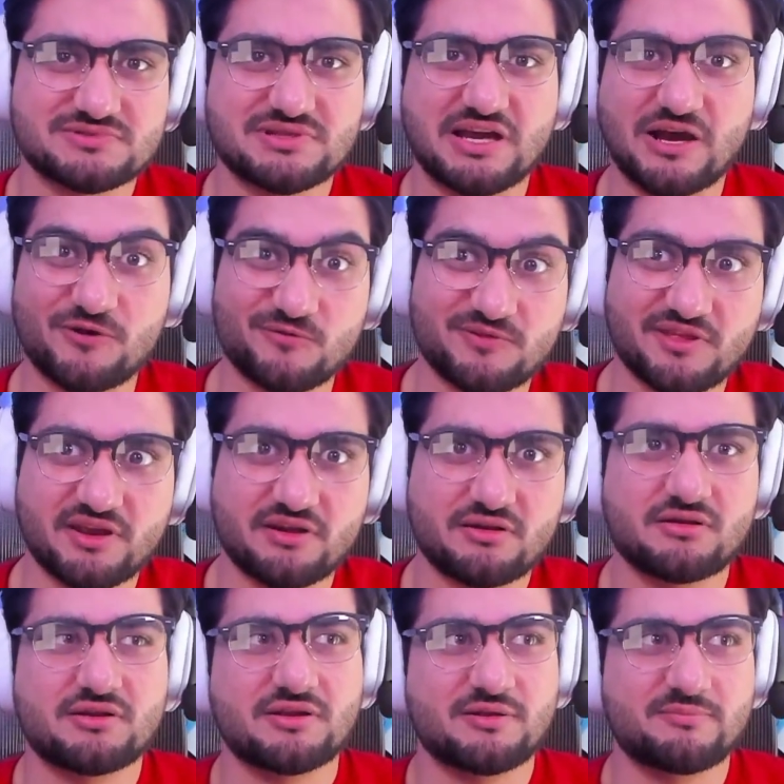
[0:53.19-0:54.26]
out there,
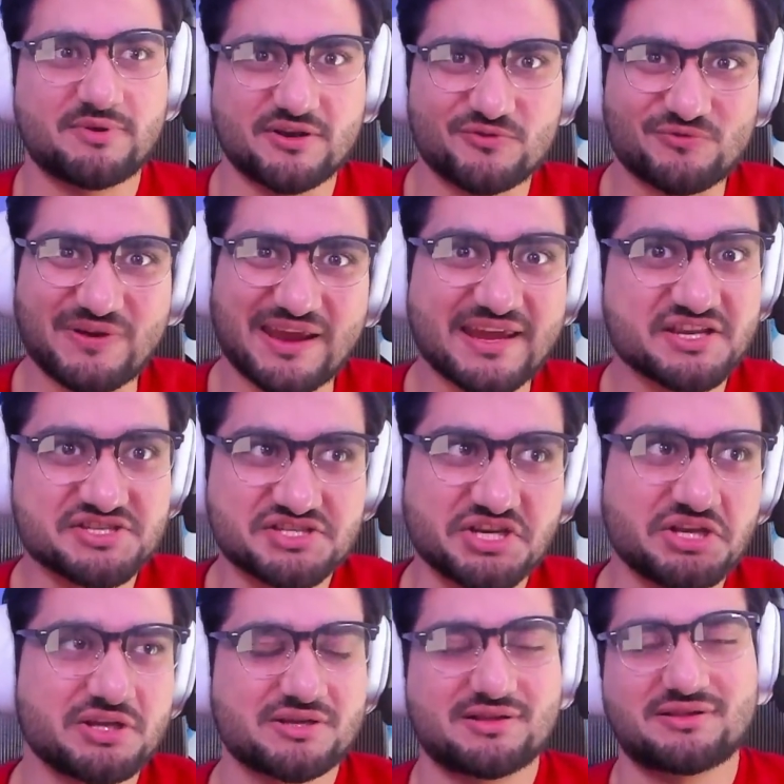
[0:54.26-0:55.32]
a bit
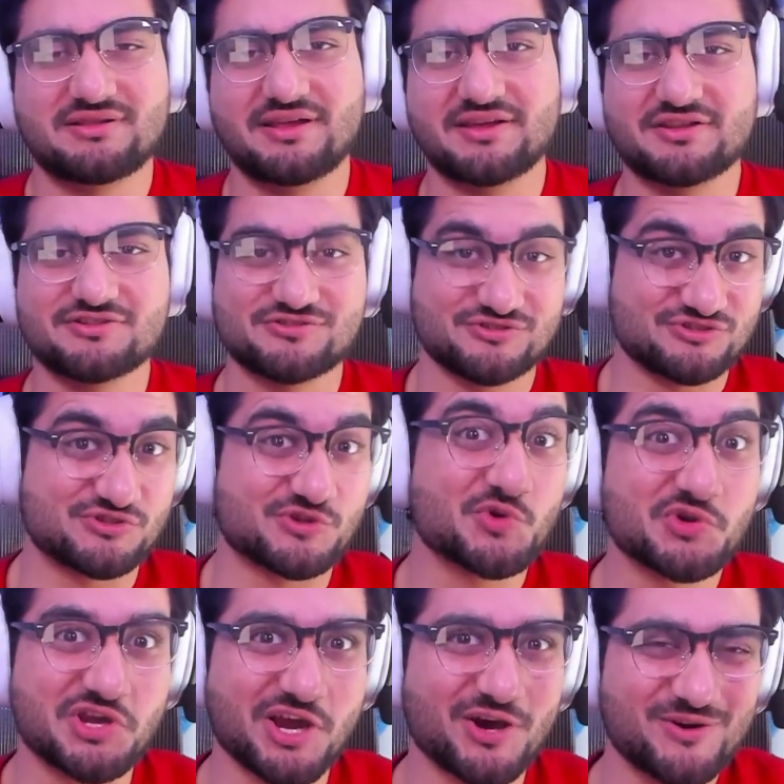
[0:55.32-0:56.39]
ragey, like
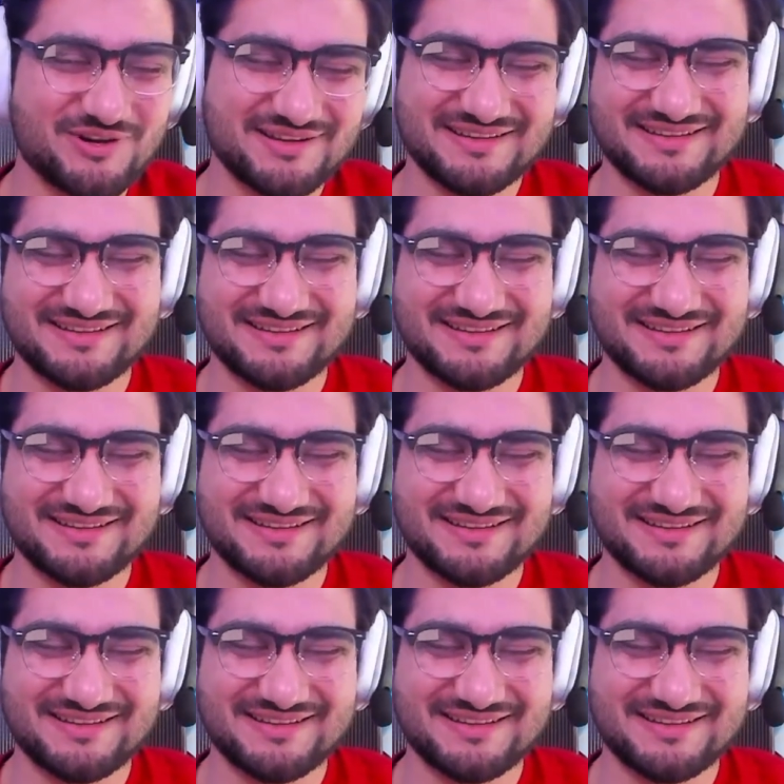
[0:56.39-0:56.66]
Zuko,